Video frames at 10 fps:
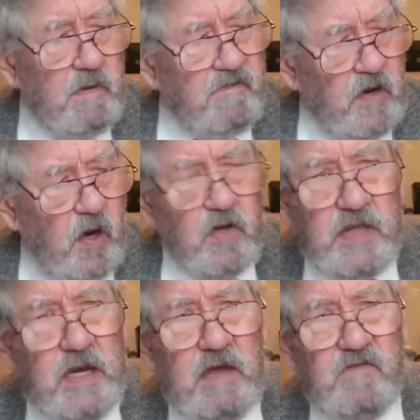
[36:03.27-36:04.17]
However
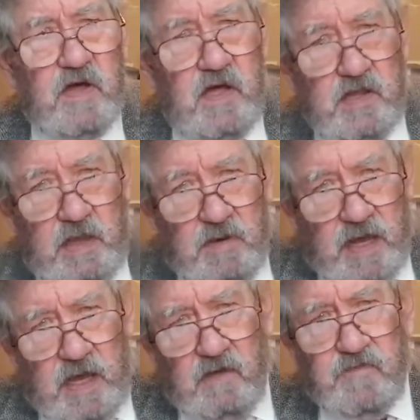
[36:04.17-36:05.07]
long they live, they
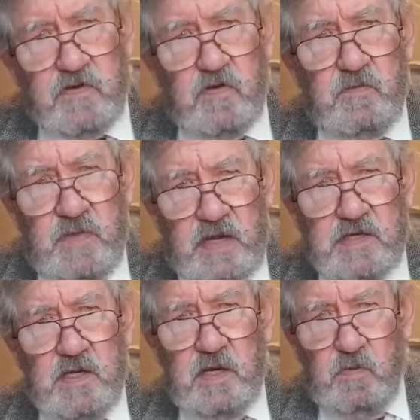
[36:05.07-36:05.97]
will have to
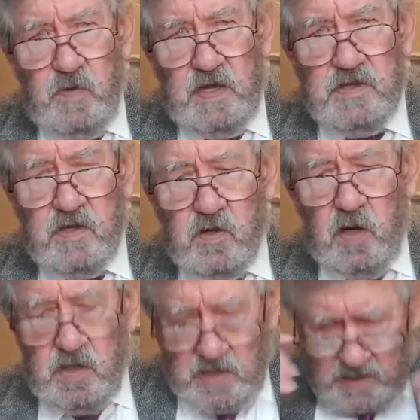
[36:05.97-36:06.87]
meet with
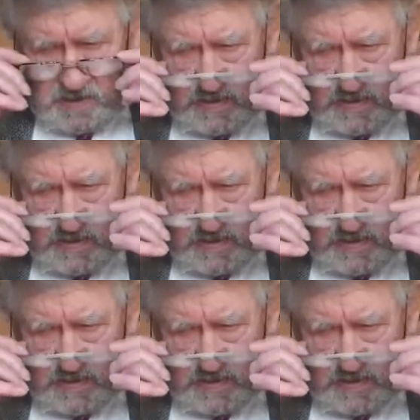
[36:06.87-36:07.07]
God.